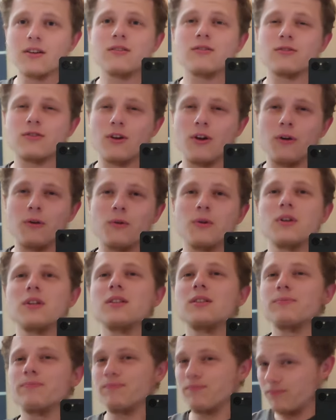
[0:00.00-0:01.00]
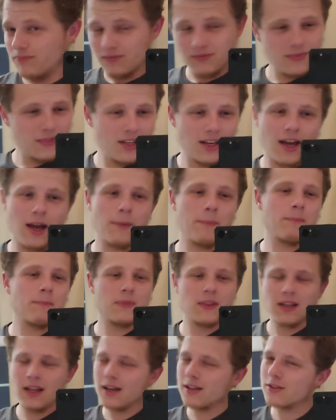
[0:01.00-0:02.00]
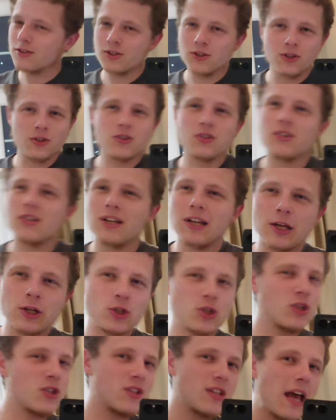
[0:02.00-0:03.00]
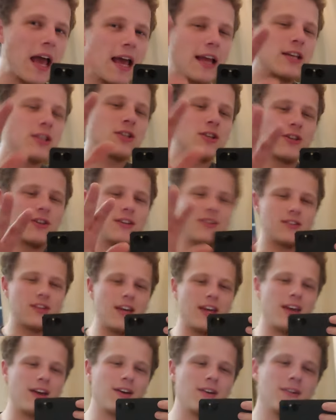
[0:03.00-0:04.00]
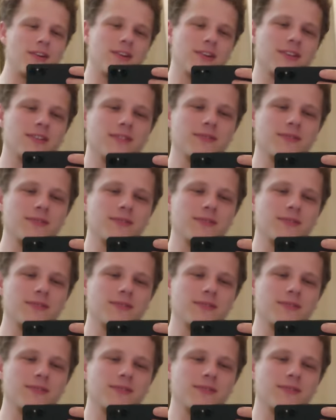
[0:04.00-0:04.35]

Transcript: So yeah, let's just end this here.